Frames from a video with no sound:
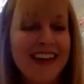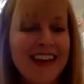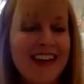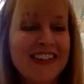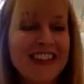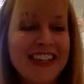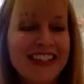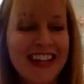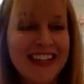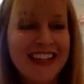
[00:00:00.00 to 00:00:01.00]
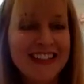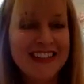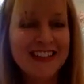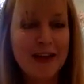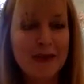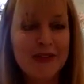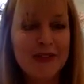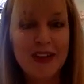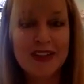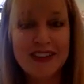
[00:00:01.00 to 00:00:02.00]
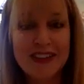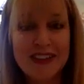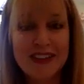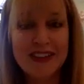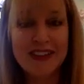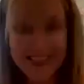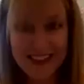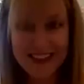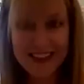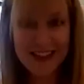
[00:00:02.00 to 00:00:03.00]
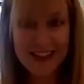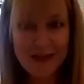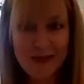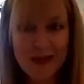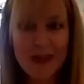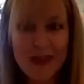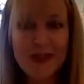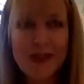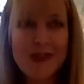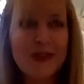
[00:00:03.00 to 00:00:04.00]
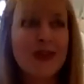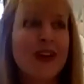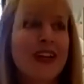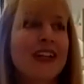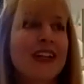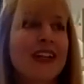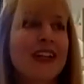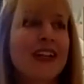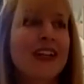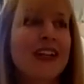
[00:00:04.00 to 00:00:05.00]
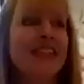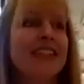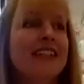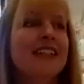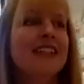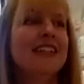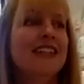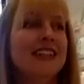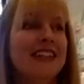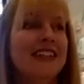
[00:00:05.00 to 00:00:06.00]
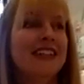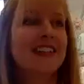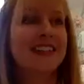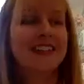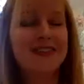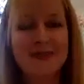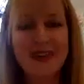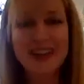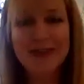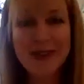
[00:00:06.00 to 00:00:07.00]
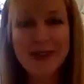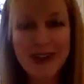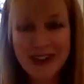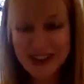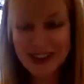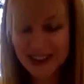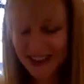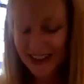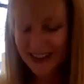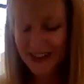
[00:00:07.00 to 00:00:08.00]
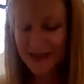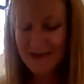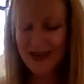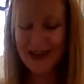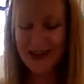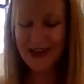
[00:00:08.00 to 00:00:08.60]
Everything that is times a godzillion will you destroy and uncreate it. Right and wrong, good and bad,